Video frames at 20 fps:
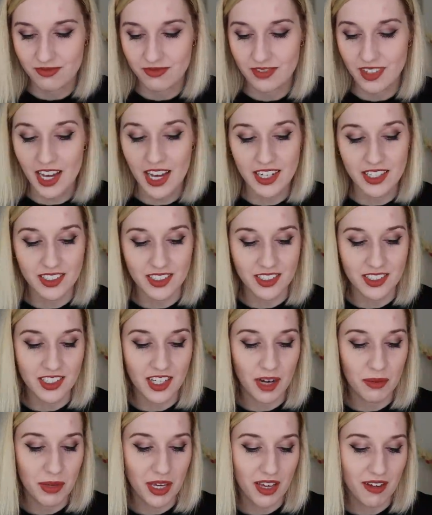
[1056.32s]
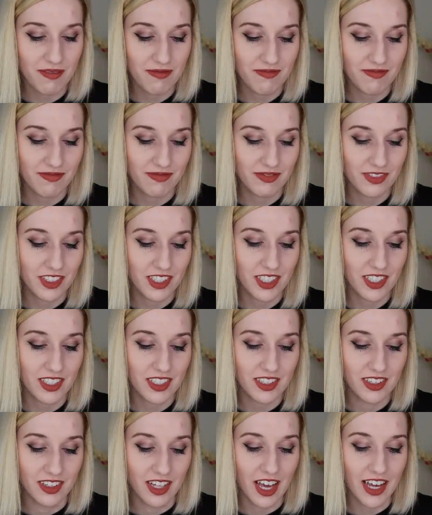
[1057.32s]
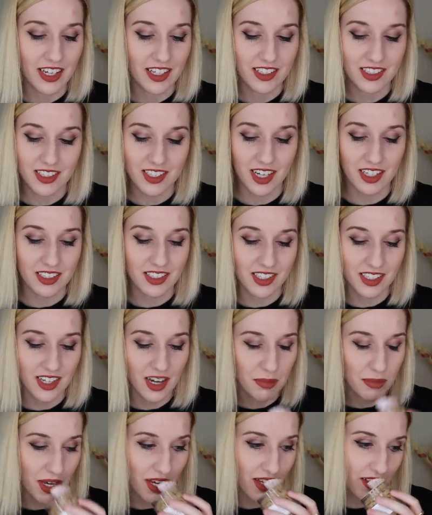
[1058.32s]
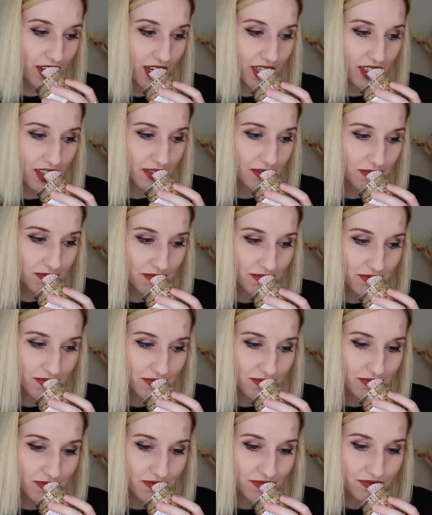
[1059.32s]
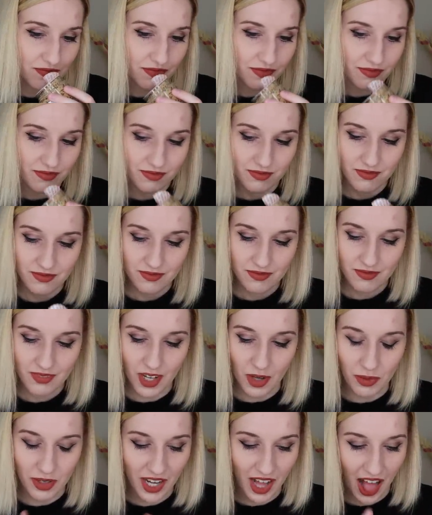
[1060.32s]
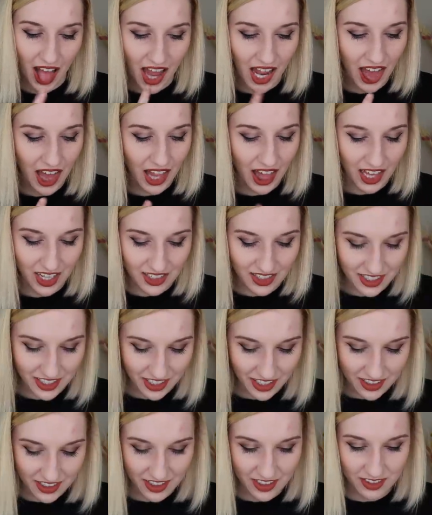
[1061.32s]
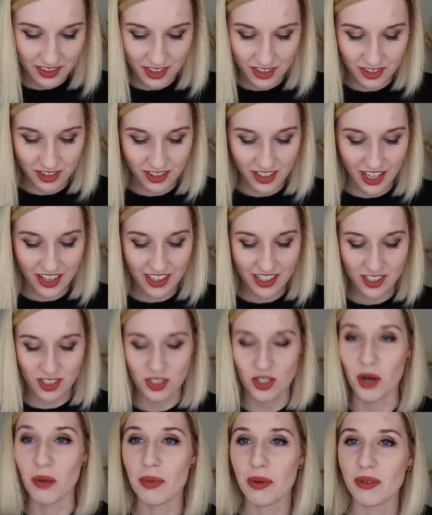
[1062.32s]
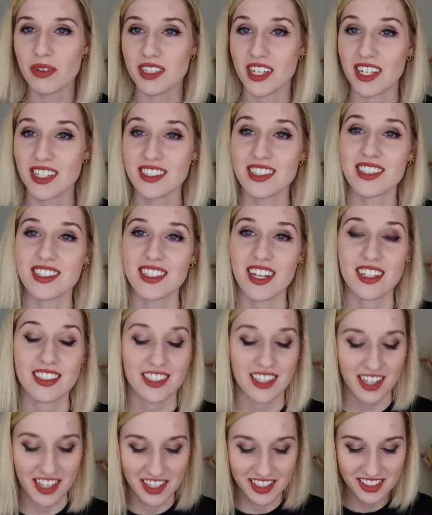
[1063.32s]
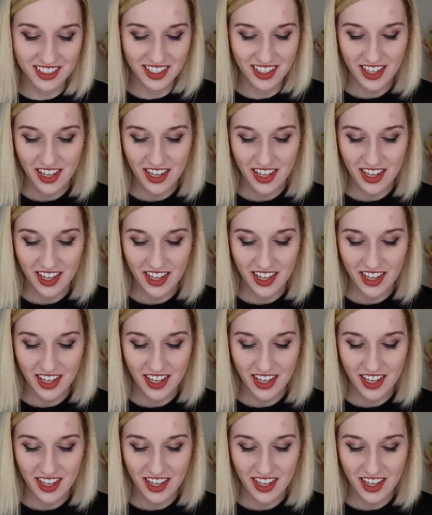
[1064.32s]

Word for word: that is yummy. Like sexy yummy, like I wanna lick it. No, don't do that. That's soap. It would taste disgusting.